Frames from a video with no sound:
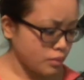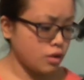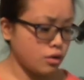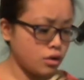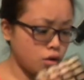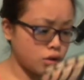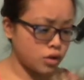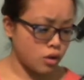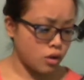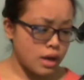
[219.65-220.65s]
You can
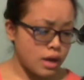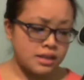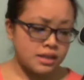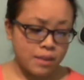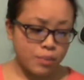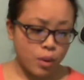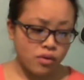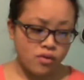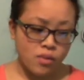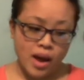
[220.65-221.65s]
also take both
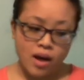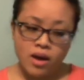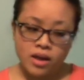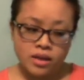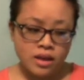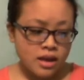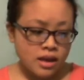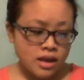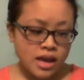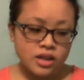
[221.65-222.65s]
of them out and
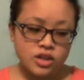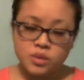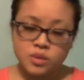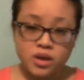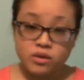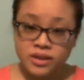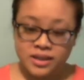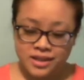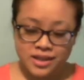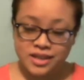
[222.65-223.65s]
it could just be used as
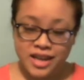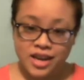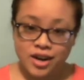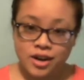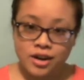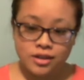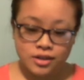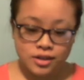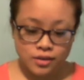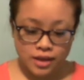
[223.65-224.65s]
a container,
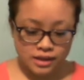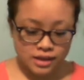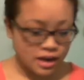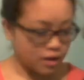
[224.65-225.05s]
so that's kind of